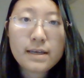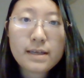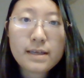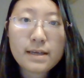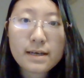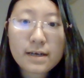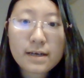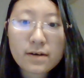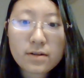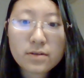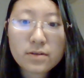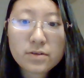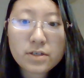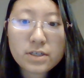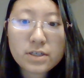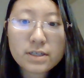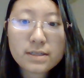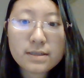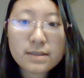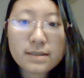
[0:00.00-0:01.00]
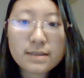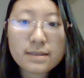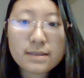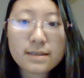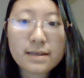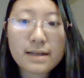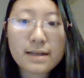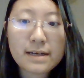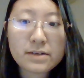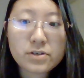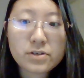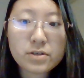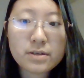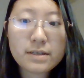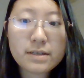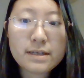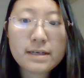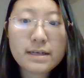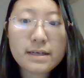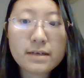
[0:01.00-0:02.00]
In conclusion, the
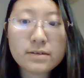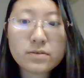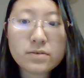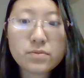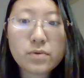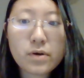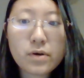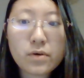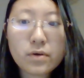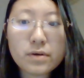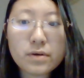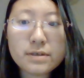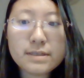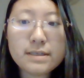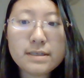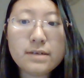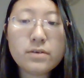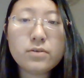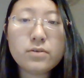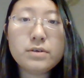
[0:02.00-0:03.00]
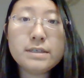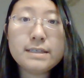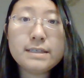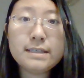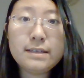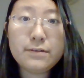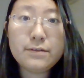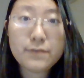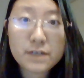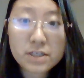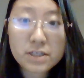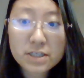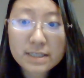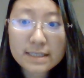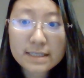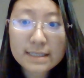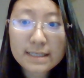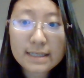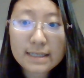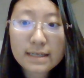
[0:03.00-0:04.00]
electronic health records increase
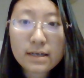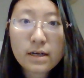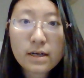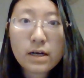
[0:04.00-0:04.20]
efficiency,